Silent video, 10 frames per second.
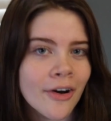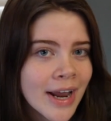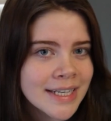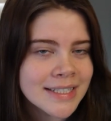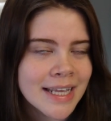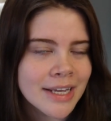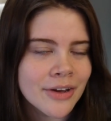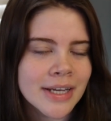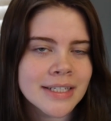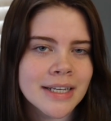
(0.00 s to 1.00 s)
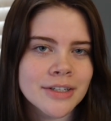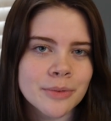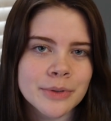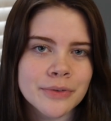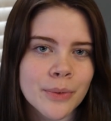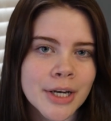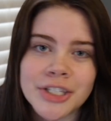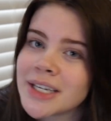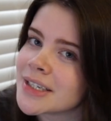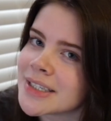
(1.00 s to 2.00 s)
All right, thank you guys again so much for
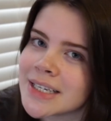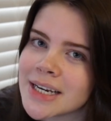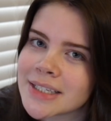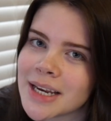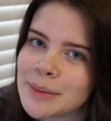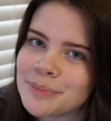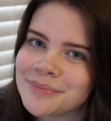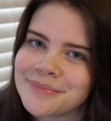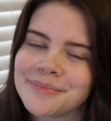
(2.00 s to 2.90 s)
watching, and I'll see you next time.